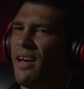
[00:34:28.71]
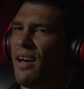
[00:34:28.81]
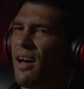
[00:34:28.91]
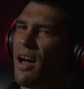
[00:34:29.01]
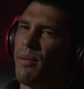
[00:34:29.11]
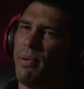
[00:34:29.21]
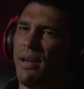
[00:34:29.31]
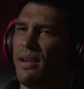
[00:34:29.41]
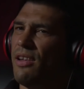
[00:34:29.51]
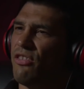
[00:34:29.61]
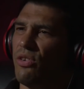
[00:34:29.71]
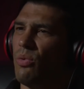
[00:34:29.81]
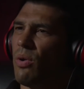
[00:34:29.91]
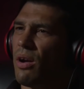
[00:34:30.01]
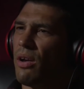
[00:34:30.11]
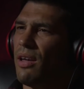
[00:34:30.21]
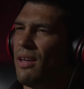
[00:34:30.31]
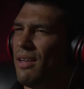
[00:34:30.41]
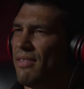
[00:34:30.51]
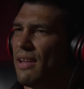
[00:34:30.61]
a hot button issue where
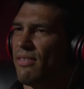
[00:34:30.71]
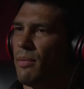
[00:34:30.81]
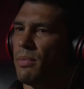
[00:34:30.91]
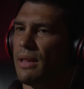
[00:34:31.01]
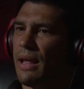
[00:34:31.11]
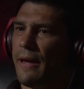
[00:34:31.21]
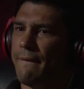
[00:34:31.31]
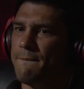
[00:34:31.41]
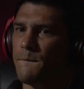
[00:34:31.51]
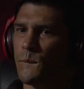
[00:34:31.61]
is that something that